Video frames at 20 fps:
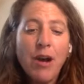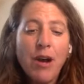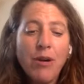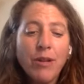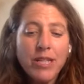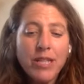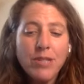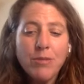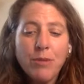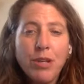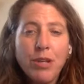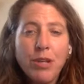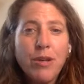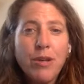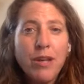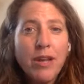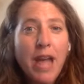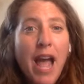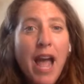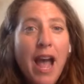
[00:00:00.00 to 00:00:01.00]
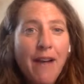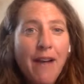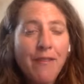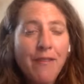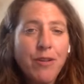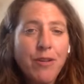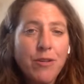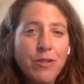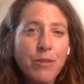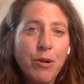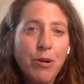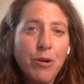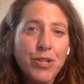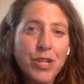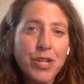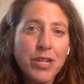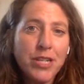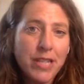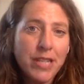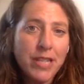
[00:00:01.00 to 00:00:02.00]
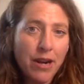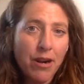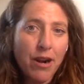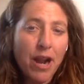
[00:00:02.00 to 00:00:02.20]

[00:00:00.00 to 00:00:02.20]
outlets where you can have those emotions that